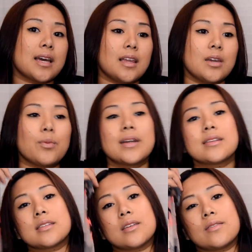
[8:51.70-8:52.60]
I like
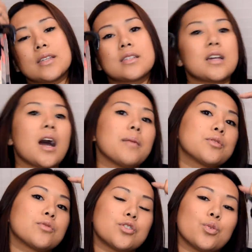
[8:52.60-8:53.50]
wearing sleeveless
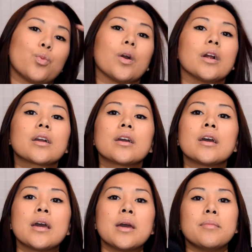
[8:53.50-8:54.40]
tops to work
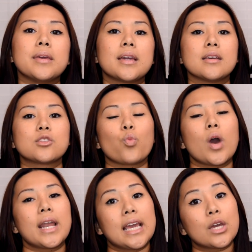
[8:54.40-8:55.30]
because
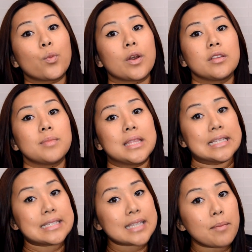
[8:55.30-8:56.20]
one, I can wear them in
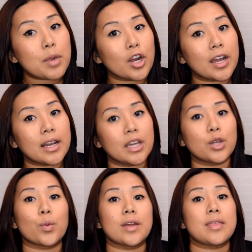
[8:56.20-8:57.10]
the summer and I
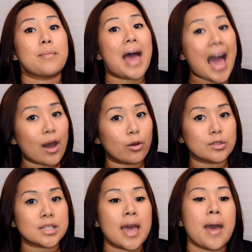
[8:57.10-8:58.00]
can wear them
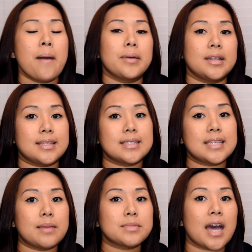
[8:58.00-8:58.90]
out but at the
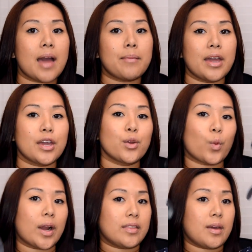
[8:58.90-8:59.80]
same time I can
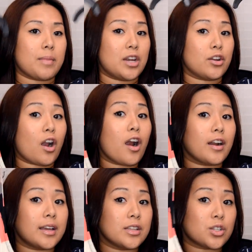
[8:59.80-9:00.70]
wear them under
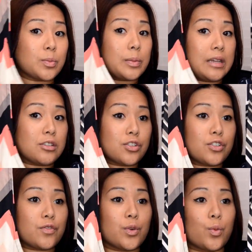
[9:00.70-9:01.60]
cardigans or
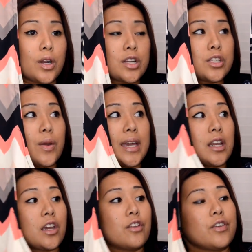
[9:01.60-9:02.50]
blazers for work so I
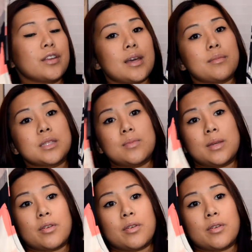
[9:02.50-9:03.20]
can convert them to be